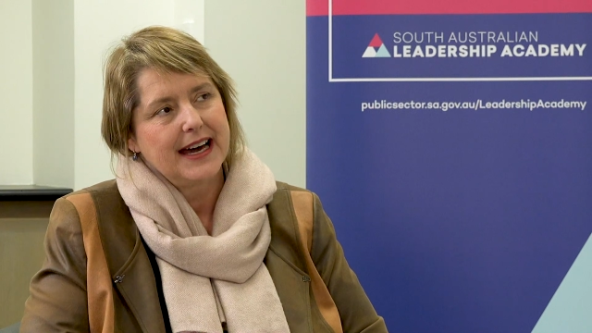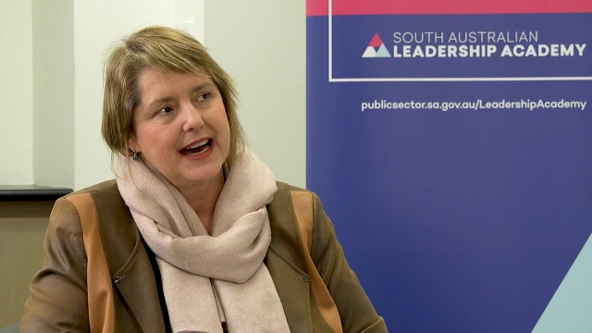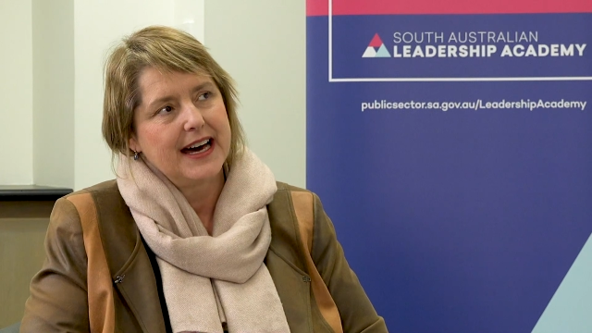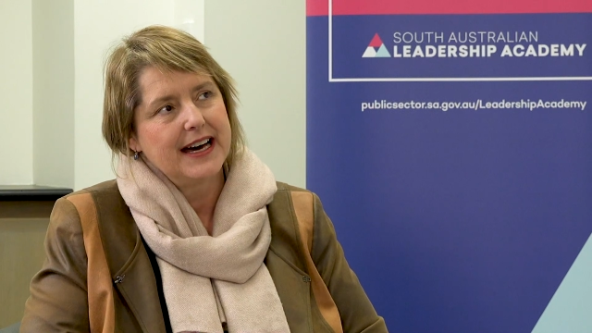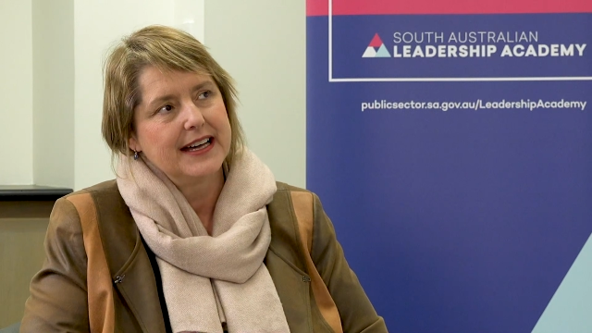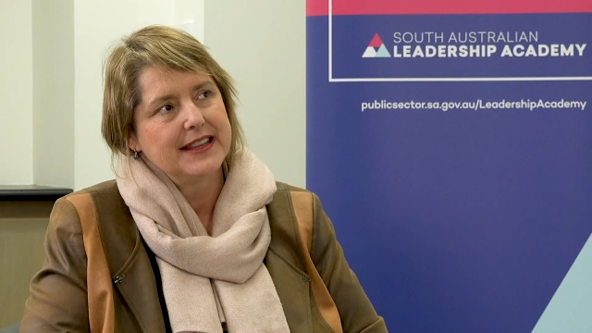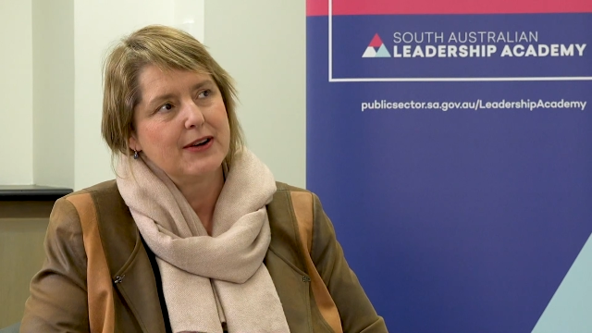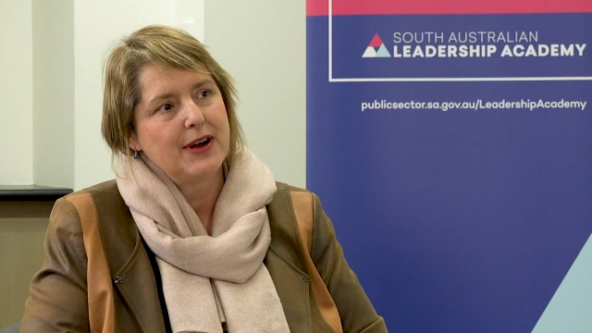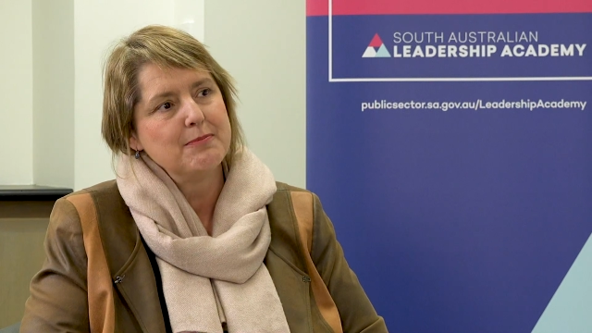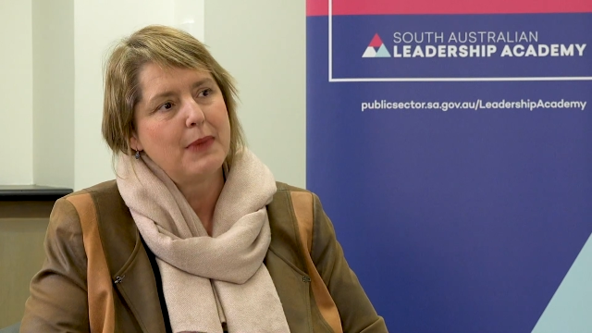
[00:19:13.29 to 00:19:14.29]

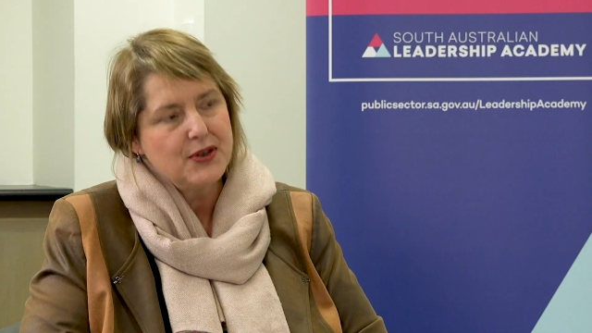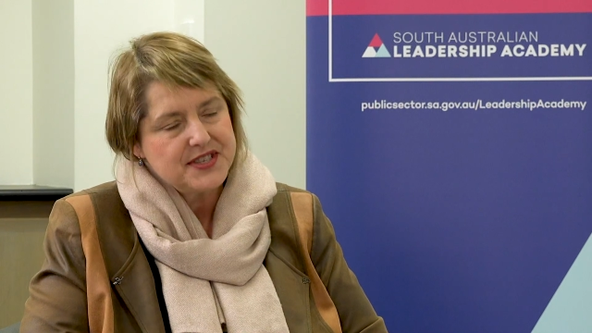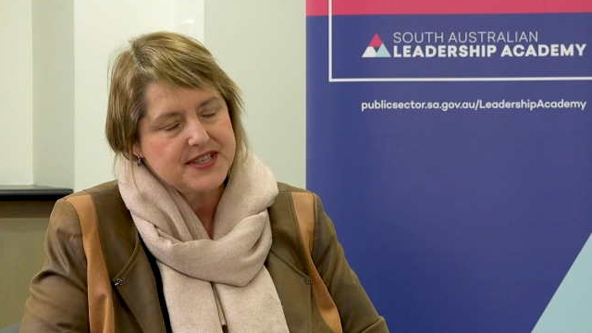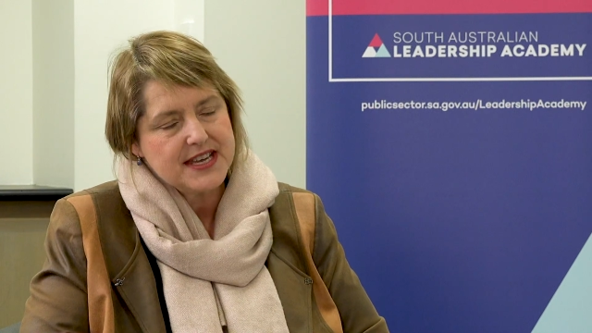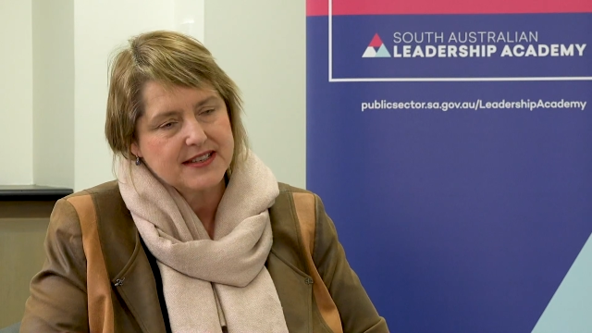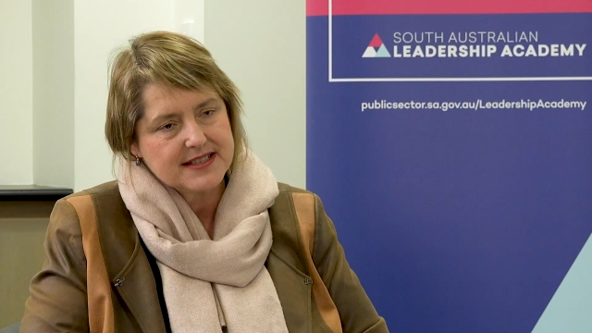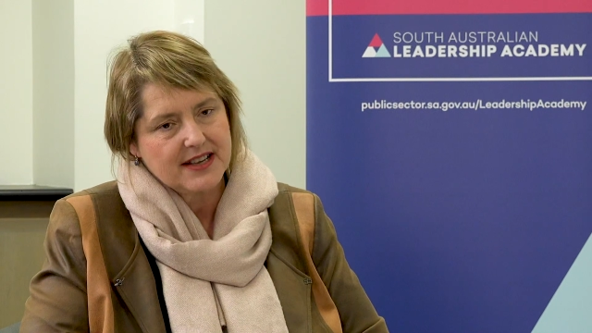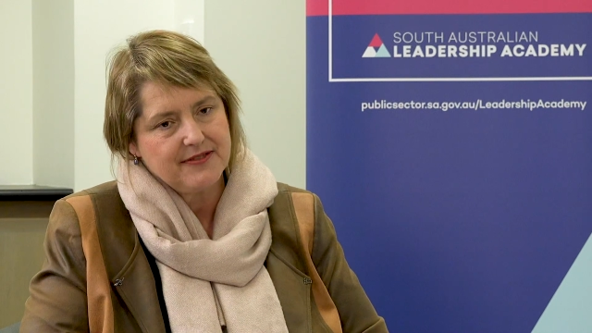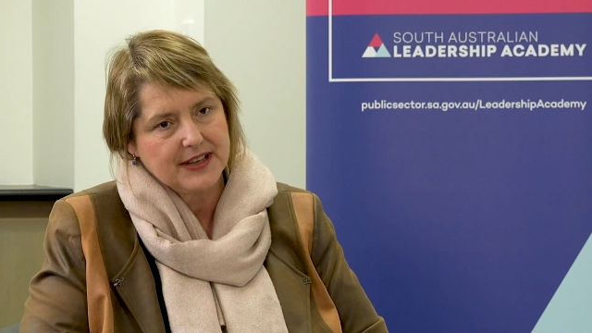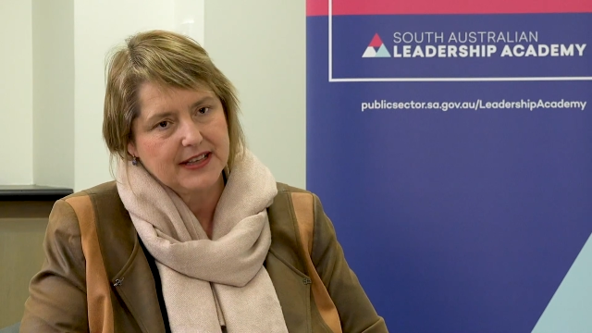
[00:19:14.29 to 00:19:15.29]
there are most things
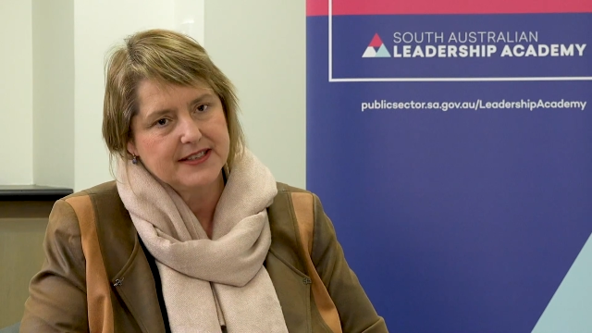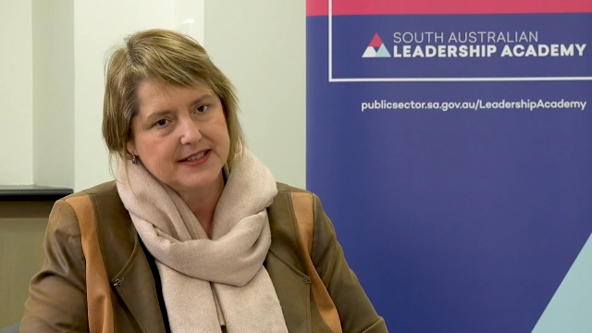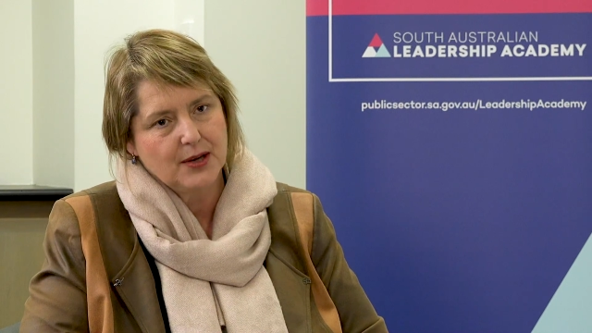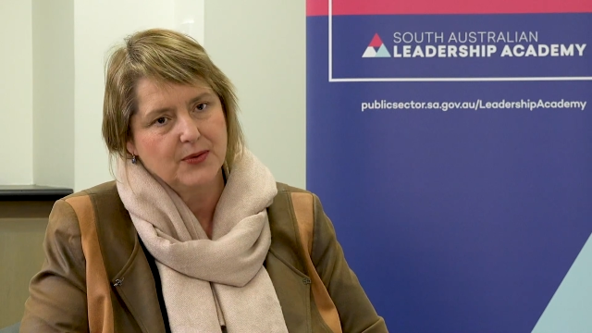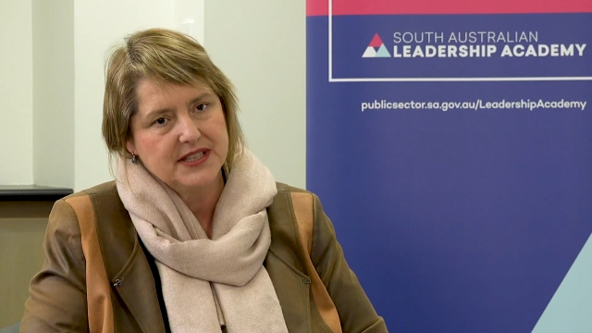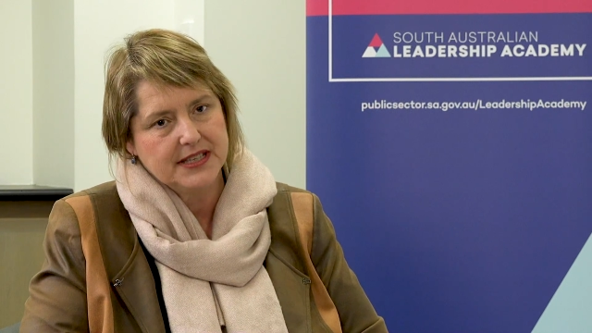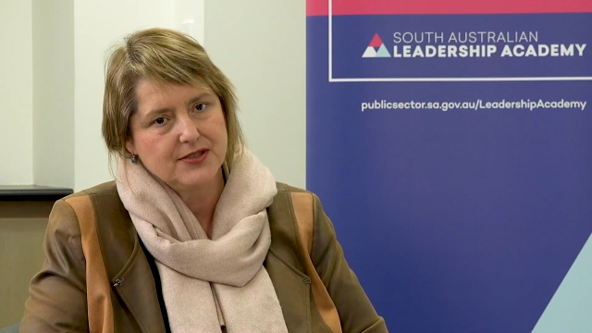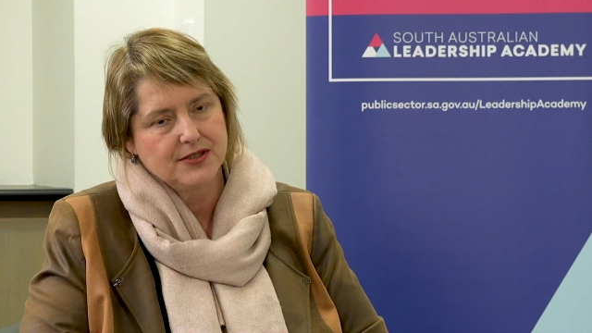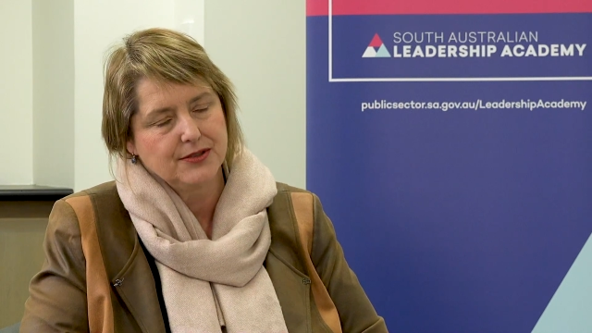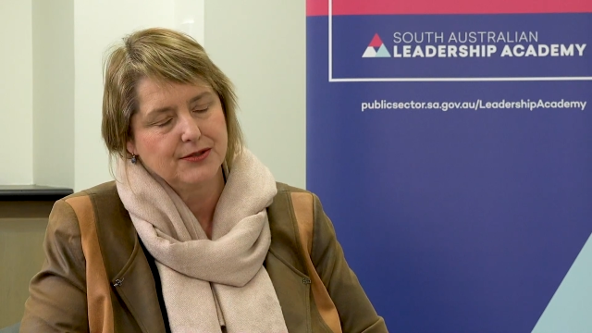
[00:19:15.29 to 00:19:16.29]
I feel as though we did
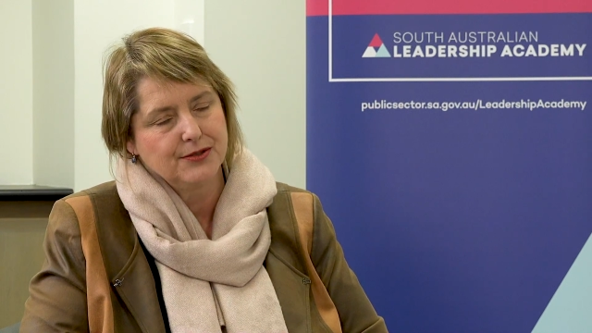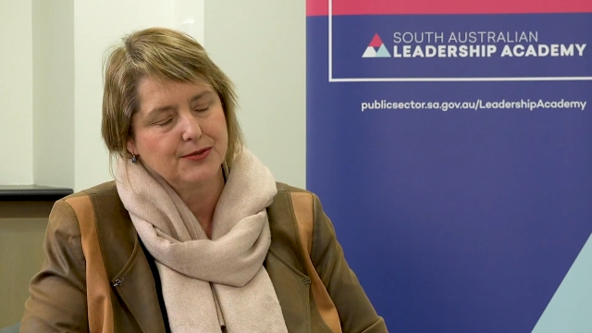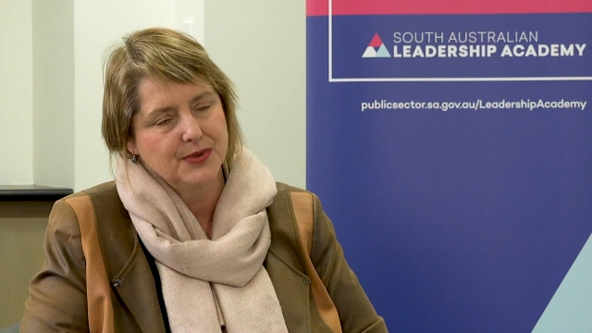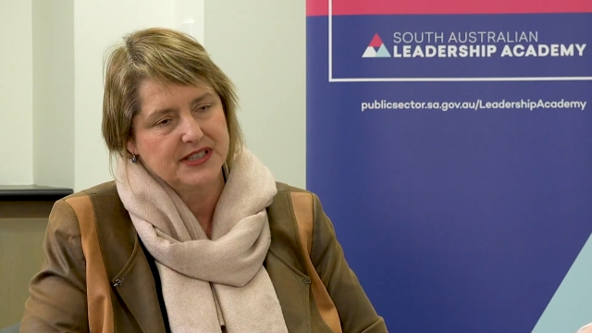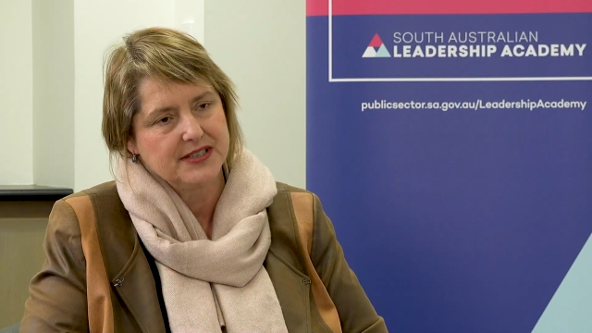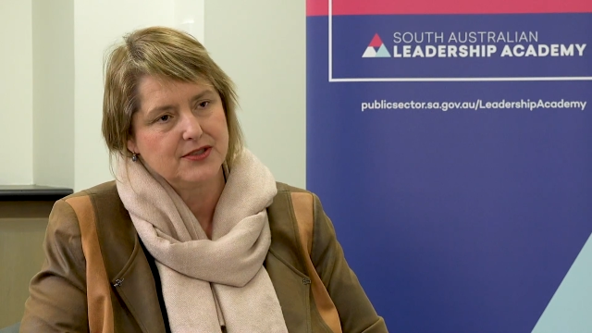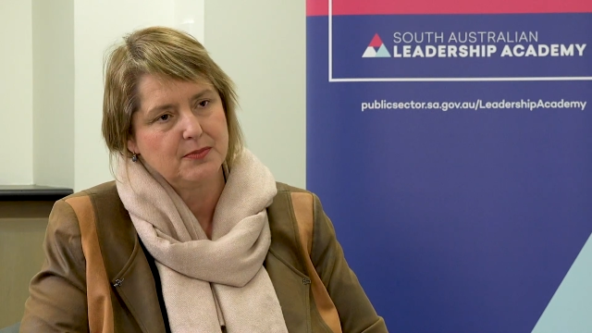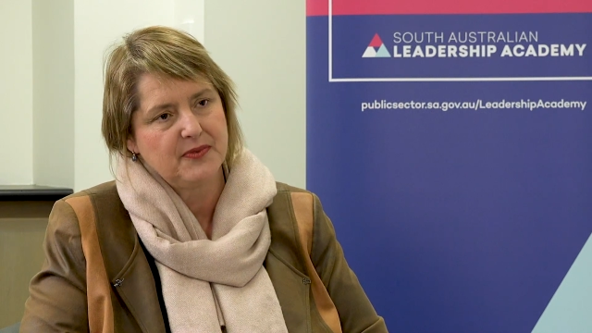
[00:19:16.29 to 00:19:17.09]
do